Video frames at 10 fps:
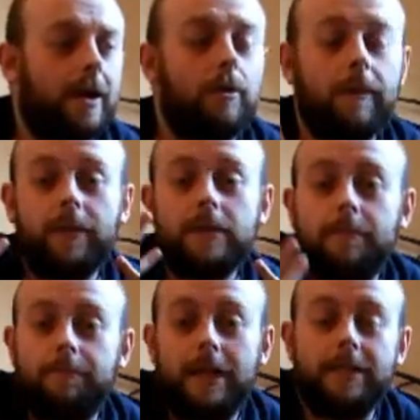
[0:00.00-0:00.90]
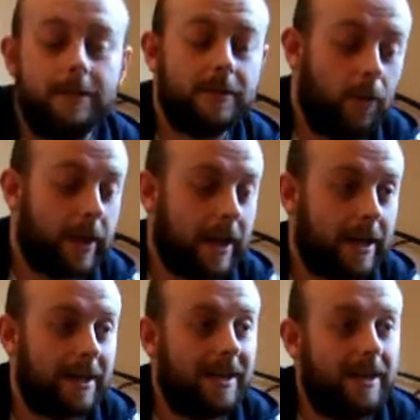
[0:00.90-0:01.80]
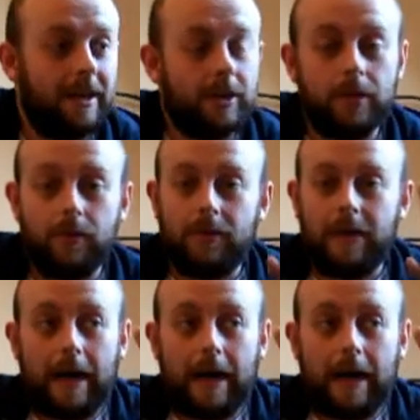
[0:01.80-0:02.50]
well, first impressions going in. You know,